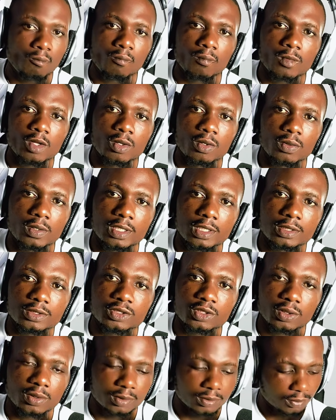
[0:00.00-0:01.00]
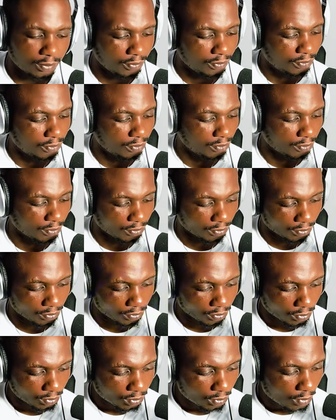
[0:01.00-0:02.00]
Okay, so
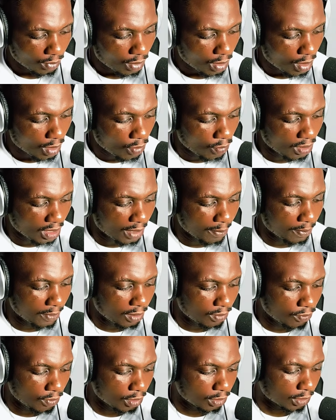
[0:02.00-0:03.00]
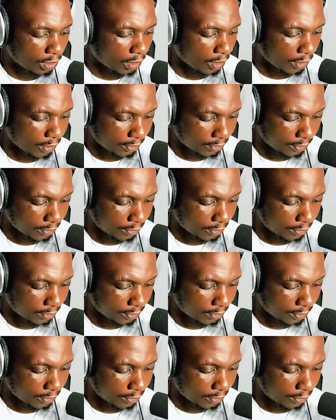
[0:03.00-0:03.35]
what I played was I